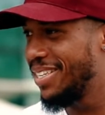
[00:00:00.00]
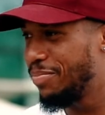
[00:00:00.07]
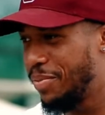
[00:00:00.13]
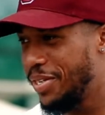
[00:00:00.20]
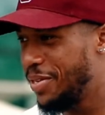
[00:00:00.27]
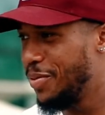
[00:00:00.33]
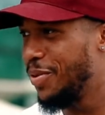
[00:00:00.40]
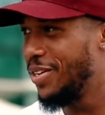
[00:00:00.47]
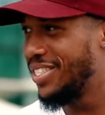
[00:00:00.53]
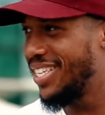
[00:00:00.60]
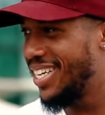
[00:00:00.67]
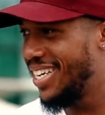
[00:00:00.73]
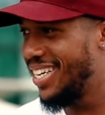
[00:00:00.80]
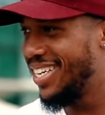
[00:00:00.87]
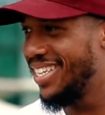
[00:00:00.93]
put the water
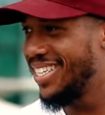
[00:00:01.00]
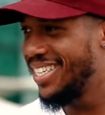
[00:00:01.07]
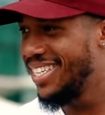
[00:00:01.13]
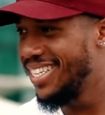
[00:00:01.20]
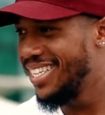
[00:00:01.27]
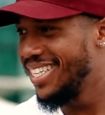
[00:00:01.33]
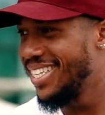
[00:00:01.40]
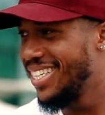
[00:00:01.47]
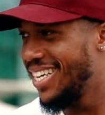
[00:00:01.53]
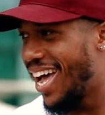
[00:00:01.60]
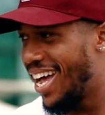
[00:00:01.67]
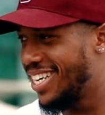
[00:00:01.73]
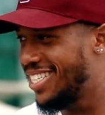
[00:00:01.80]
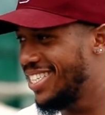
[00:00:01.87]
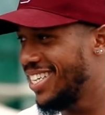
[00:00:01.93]
in,
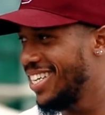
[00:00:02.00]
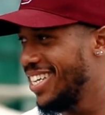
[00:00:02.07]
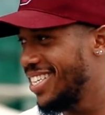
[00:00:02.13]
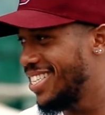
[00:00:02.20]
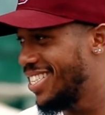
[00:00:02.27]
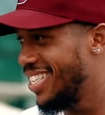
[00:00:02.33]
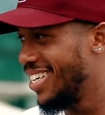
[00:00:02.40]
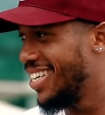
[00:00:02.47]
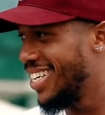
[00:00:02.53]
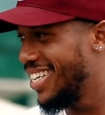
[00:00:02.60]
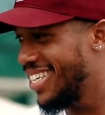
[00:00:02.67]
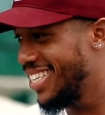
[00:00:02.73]
add sugar, stir.